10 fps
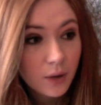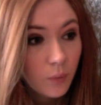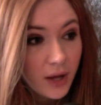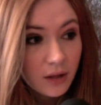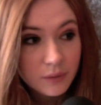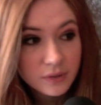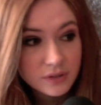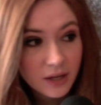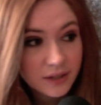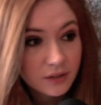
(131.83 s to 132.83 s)
Well, it
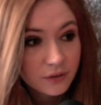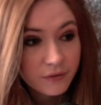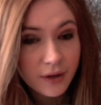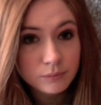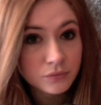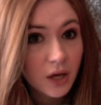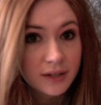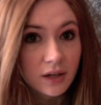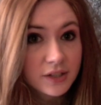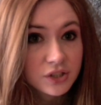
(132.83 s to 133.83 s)
was kind of,
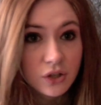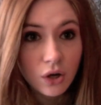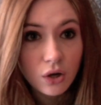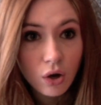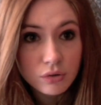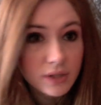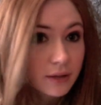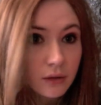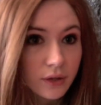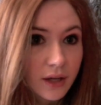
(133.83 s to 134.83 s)
I just got a call
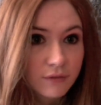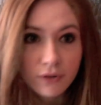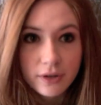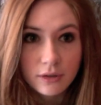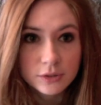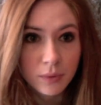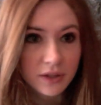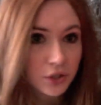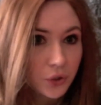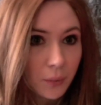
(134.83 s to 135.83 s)
saying they're looking for a girl to play
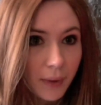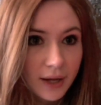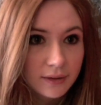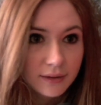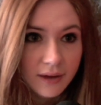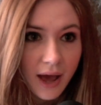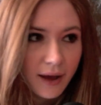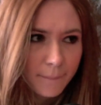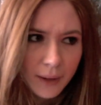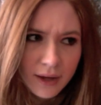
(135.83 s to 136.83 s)
the new companion,
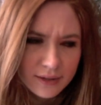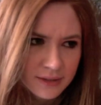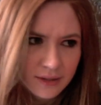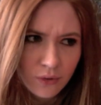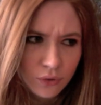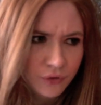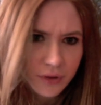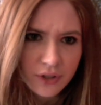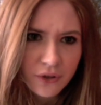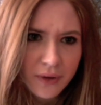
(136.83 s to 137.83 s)
and over
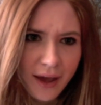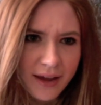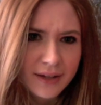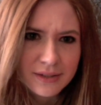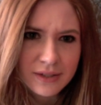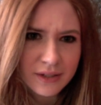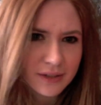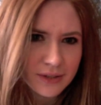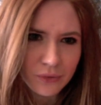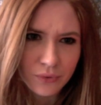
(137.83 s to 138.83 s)
in the UK
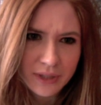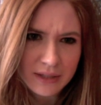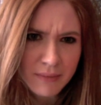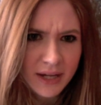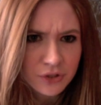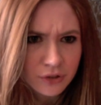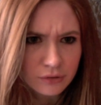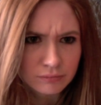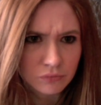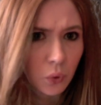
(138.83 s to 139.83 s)
it's a really
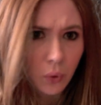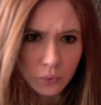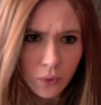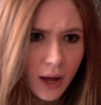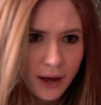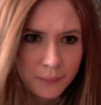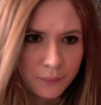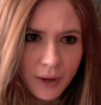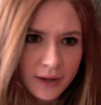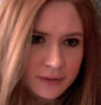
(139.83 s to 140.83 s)
major role,
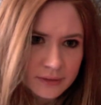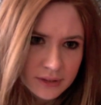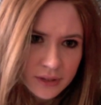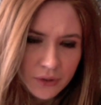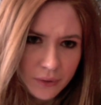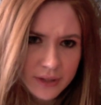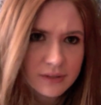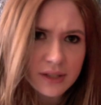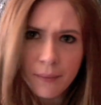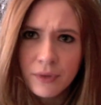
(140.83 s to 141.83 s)
and
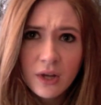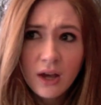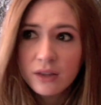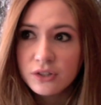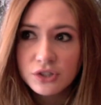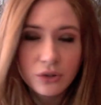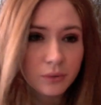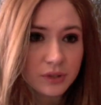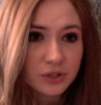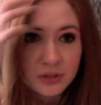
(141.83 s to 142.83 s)
it's and the
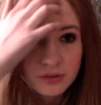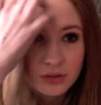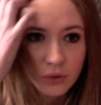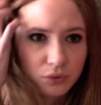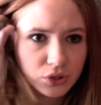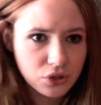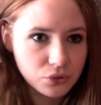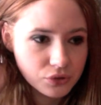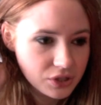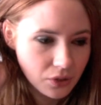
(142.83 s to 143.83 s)
show is just so
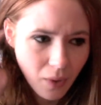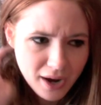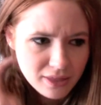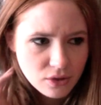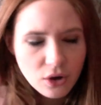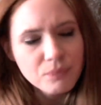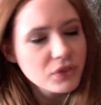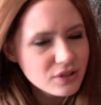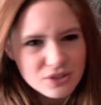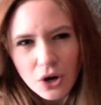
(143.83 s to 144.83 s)
huge, so I thought
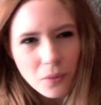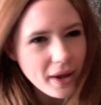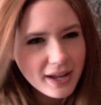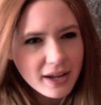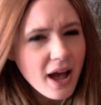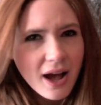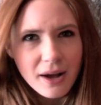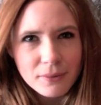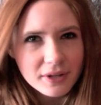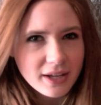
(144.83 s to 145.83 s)
there's no way
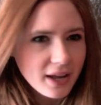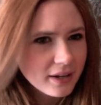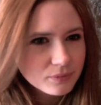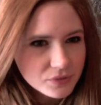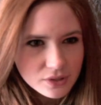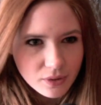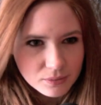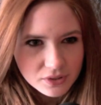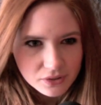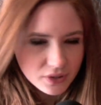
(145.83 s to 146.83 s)
I'm going to get it, so
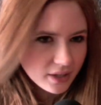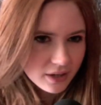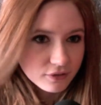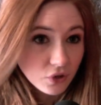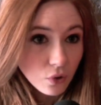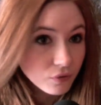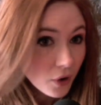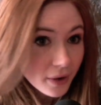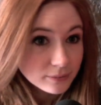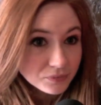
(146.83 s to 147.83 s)
I'm just going to kind of go
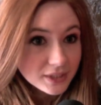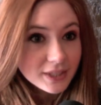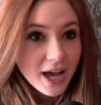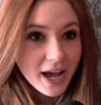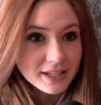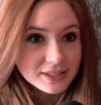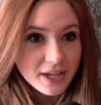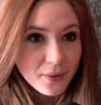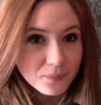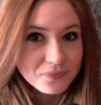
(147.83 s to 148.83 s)
for it. And
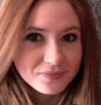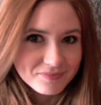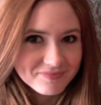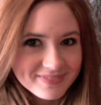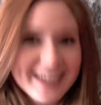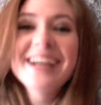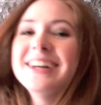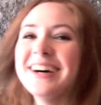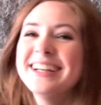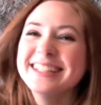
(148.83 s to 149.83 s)

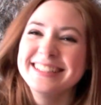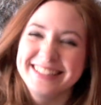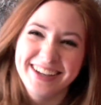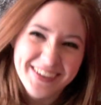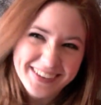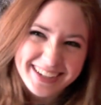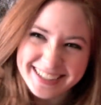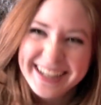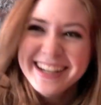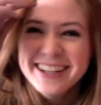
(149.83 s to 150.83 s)

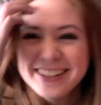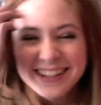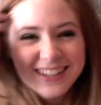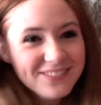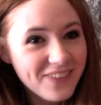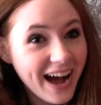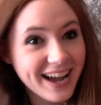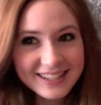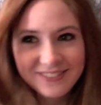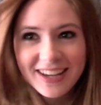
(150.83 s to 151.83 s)
sorry,
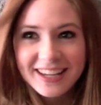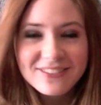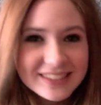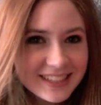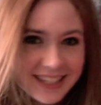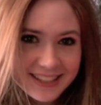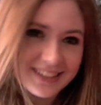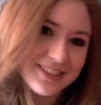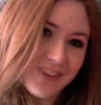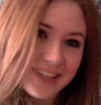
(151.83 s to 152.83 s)
Matt is making
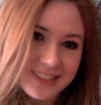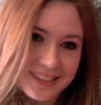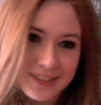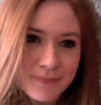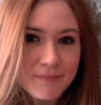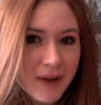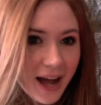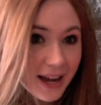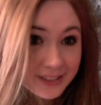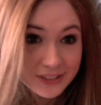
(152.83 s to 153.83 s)
ridiculous faces
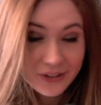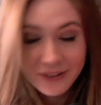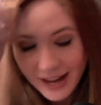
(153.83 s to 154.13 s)
behind you.